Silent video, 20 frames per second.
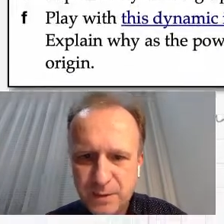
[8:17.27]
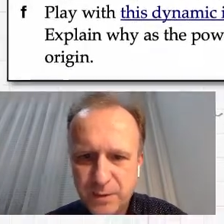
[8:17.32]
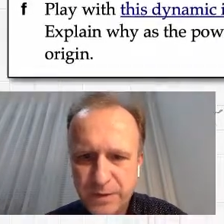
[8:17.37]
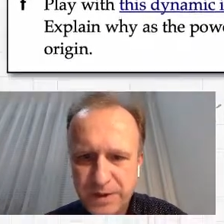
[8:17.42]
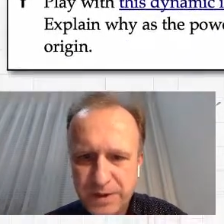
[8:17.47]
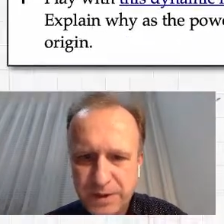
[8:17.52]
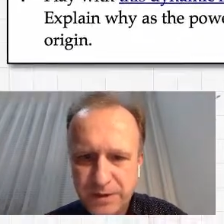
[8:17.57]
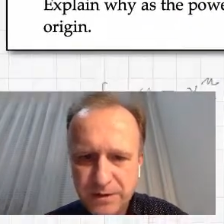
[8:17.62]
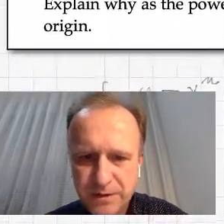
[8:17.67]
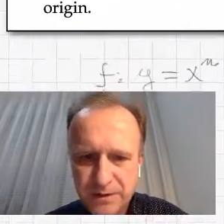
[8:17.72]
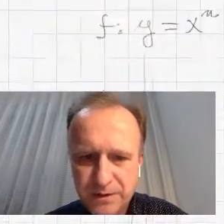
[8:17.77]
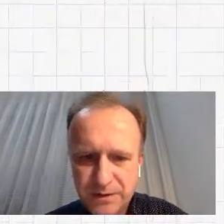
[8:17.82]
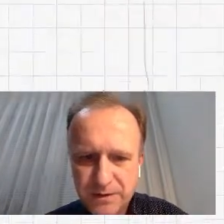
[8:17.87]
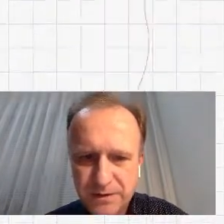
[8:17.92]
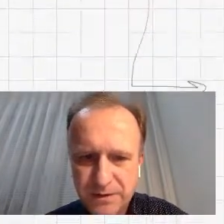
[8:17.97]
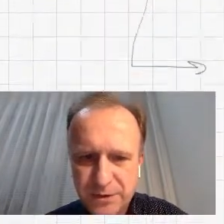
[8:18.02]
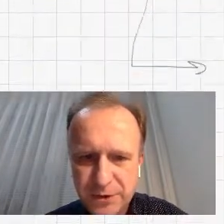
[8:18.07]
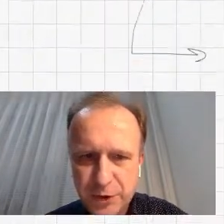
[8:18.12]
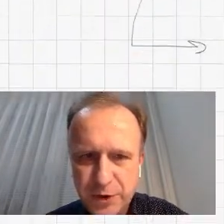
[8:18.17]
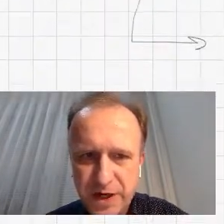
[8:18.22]
we
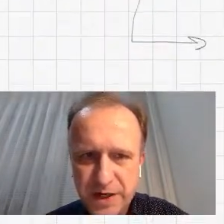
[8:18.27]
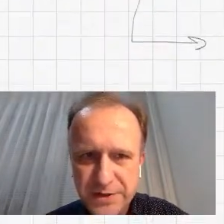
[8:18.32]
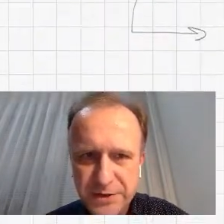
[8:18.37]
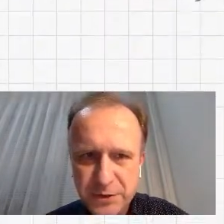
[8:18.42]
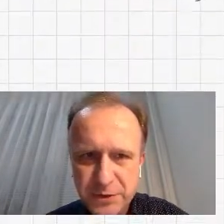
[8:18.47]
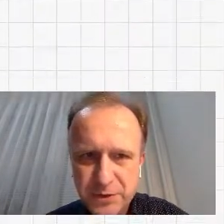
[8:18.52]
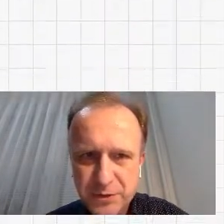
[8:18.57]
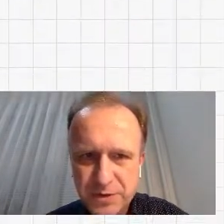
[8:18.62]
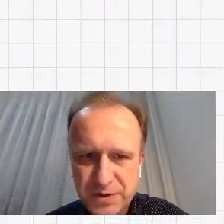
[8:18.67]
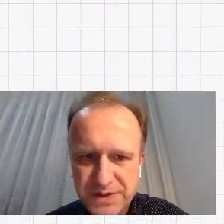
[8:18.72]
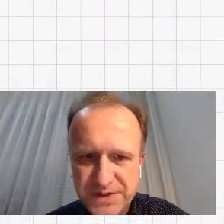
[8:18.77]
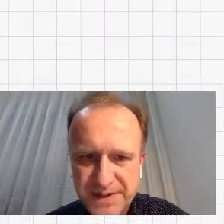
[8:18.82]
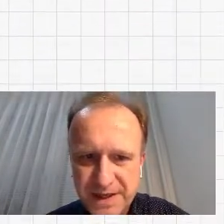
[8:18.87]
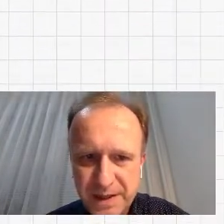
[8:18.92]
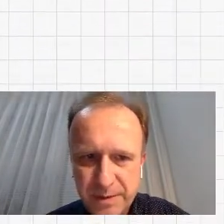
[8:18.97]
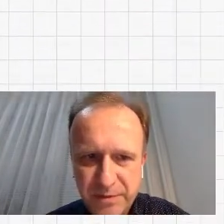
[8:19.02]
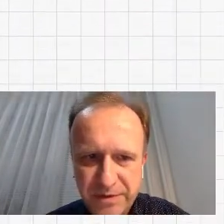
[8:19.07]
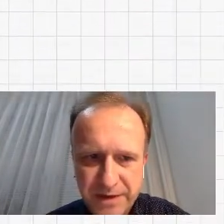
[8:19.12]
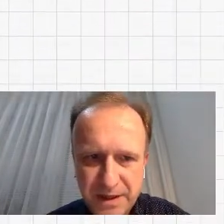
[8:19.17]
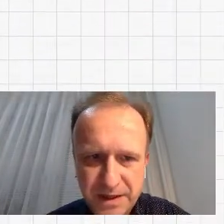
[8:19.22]
try to do the
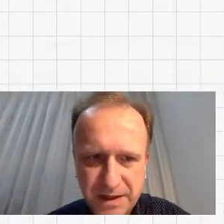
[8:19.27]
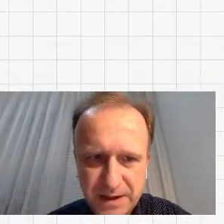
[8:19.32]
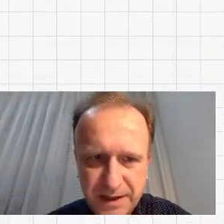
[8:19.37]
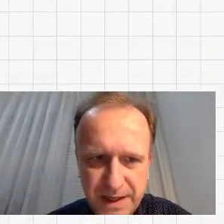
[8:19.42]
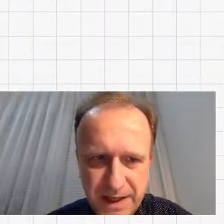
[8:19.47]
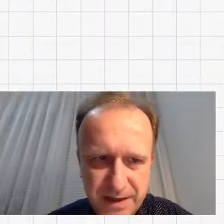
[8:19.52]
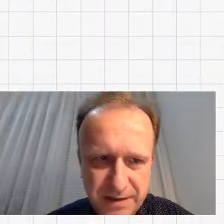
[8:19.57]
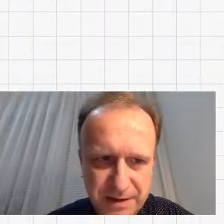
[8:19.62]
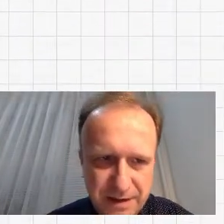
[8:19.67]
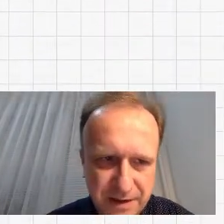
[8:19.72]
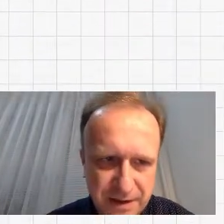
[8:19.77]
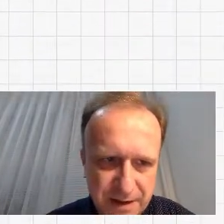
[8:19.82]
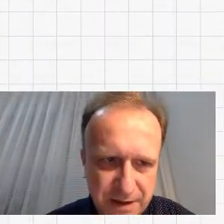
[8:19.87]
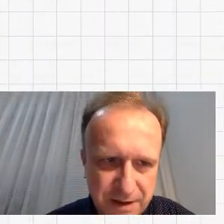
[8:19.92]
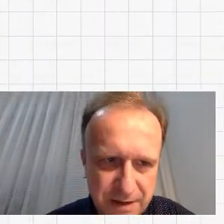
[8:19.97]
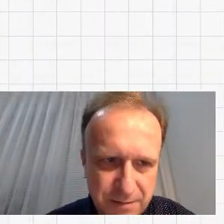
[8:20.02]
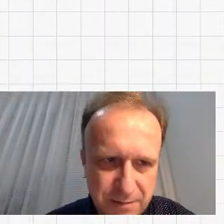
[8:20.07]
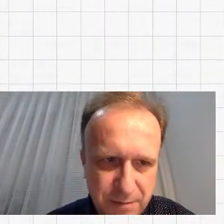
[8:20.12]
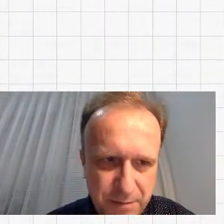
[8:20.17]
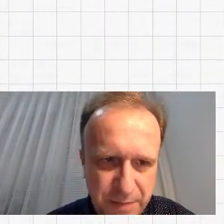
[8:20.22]
same thing again,
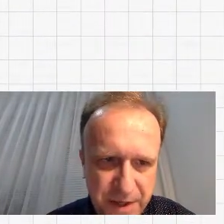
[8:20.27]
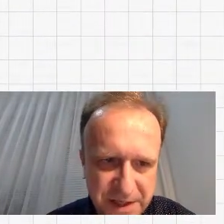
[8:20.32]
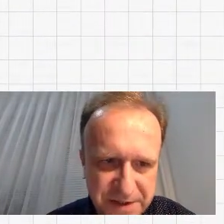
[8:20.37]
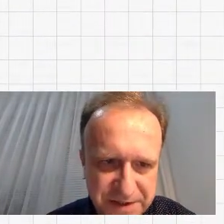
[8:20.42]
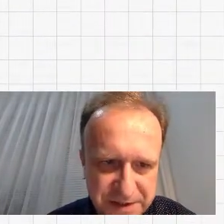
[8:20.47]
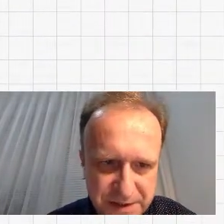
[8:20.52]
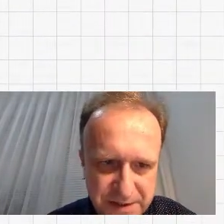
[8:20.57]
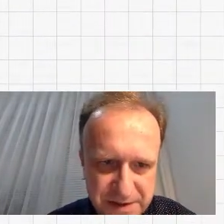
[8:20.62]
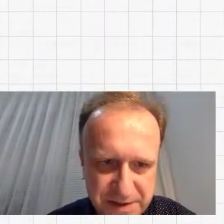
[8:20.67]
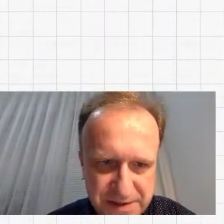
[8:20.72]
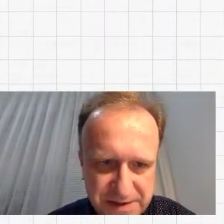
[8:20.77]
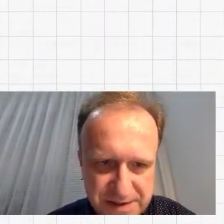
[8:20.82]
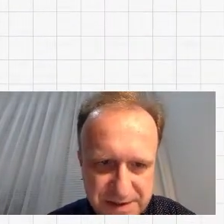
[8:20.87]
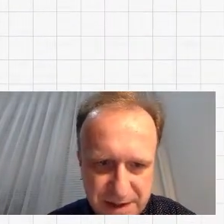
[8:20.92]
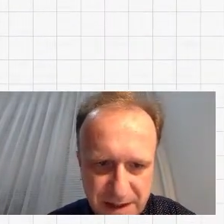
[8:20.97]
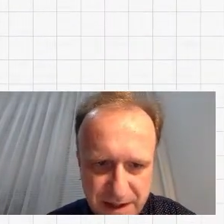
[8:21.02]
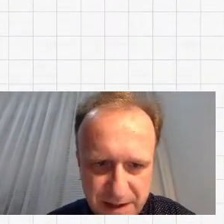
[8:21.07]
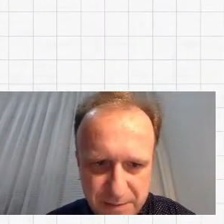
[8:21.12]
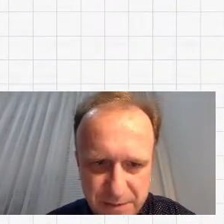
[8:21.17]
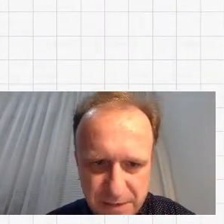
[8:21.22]
but this
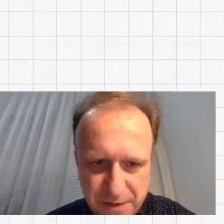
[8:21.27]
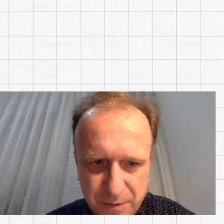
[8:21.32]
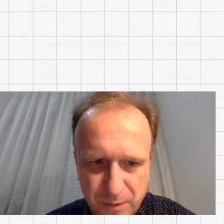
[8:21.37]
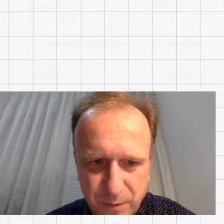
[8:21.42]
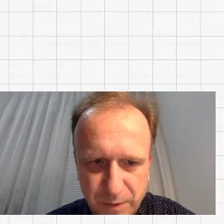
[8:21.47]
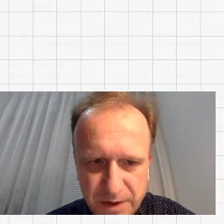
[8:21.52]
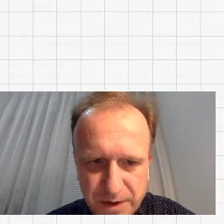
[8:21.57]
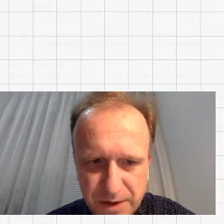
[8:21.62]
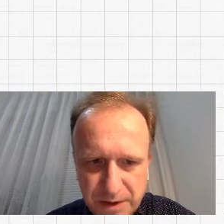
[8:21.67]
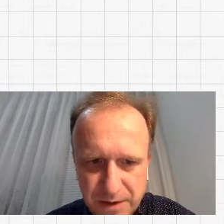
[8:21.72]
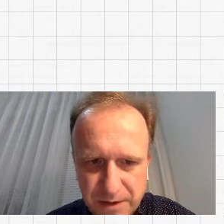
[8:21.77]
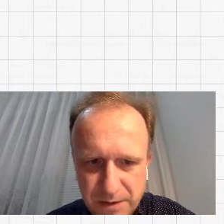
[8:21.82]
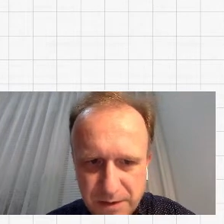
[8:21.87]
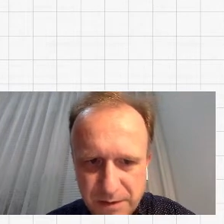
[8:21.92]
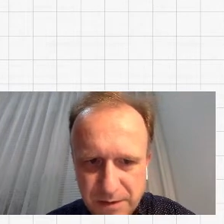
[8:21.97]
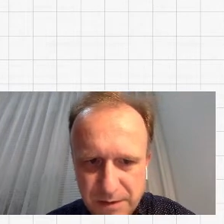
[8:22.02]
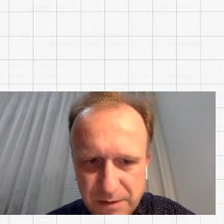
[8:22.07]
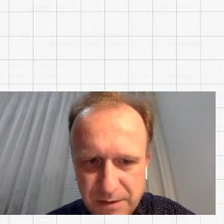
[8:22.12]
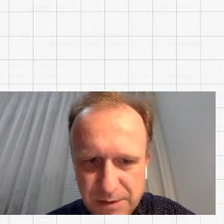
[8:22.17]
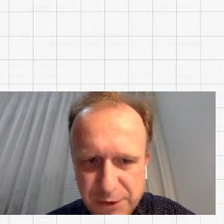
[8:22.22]
time we
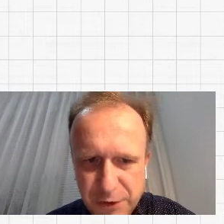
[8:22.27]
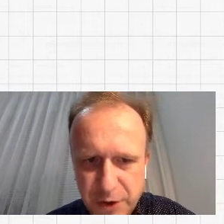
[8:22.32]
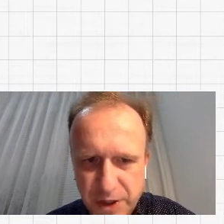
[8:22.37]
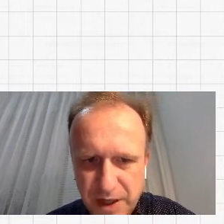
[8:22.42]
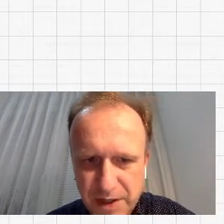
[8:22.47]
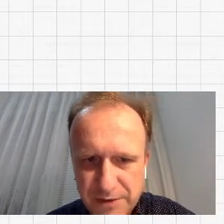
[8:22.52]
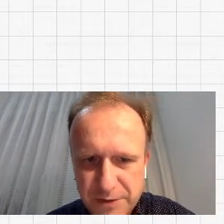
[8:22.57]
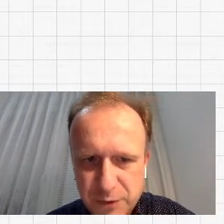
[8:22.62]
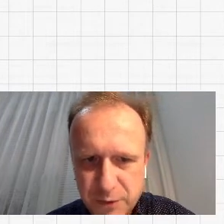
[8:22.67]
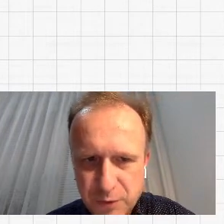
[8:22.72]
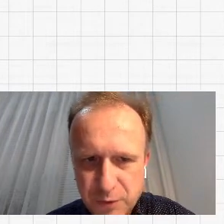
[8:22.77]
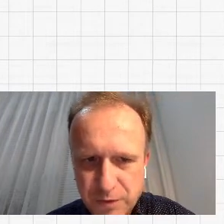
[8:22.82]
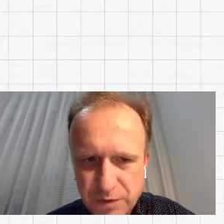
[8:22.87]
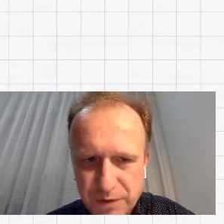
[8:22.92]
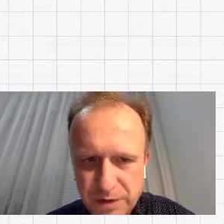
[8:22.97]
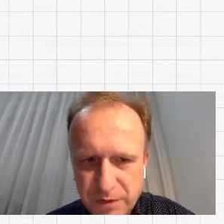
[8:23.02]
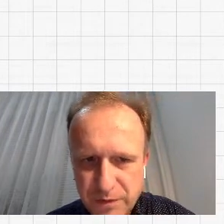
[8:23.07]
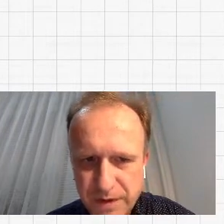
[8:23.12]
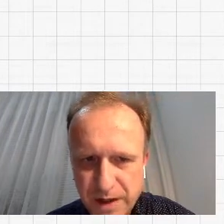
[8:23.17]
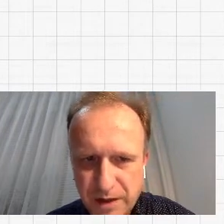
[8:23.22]
try to
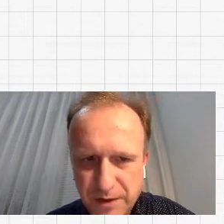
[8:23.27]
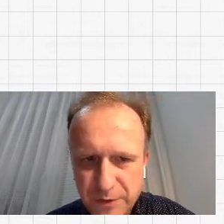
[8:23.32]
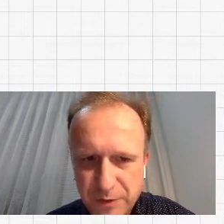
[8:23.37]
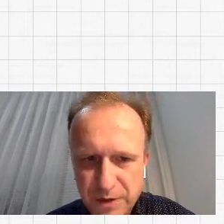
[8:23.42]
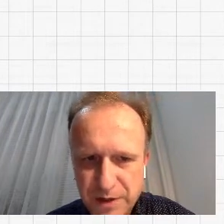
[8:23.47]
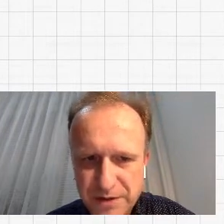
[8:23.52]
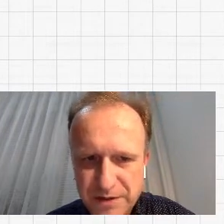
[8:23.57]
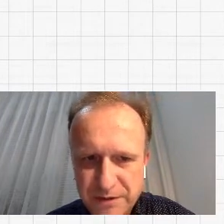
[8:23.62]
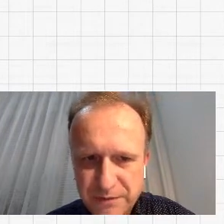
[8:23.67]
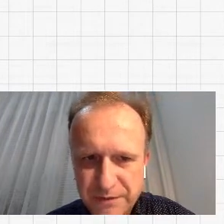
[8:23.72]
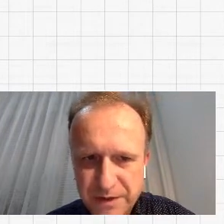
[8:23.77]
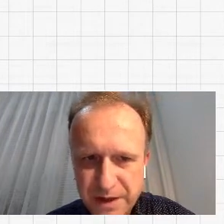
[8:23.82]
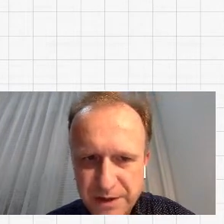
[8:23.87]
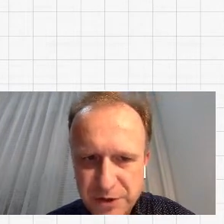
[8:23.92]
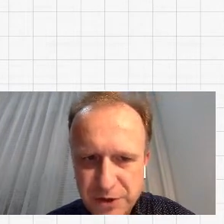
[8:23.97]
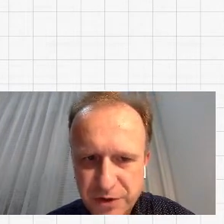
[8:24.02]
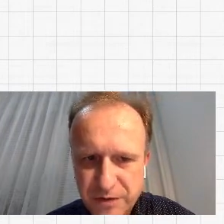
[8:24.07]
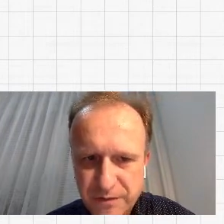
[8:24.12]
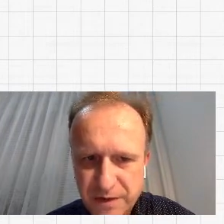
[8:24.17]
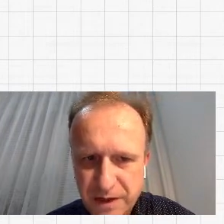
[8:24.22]
evaluate the
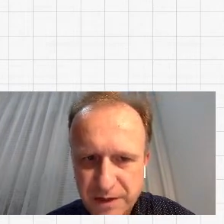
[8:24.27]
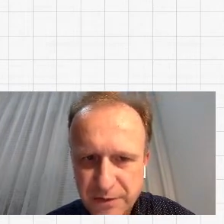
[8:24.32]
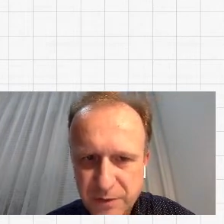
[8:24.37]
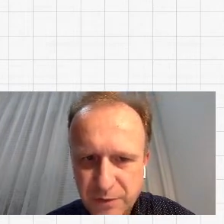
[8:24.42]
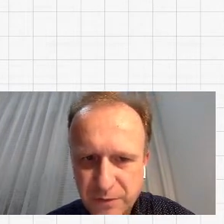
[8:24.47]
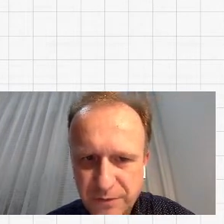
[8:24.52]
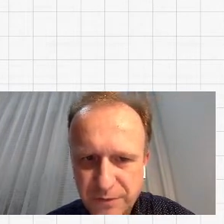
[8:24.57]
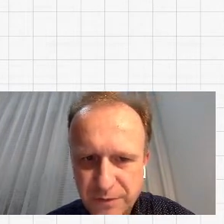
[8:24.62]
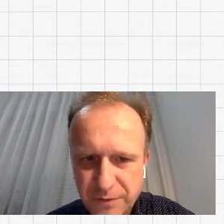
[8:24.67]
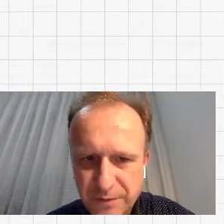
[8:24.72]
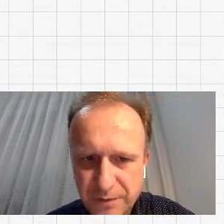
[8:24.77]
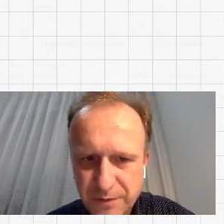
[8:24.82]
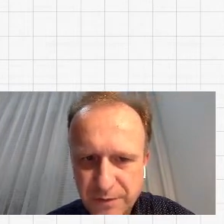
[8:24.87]
function value of